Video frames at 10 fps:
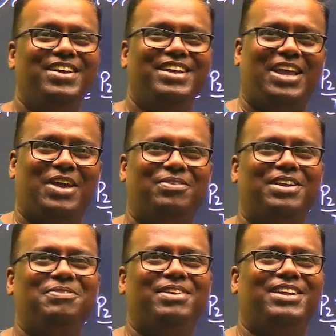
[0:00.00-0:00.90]
Camera hi
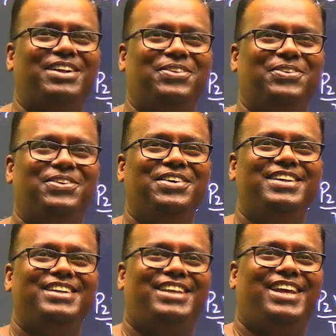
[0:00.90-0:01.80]
band kar do.
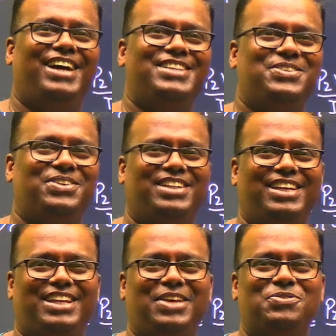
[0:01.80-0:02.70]
Kya zarurat hai?
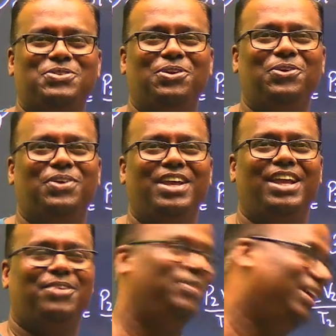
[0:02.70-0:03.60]
He keeps on looking at me.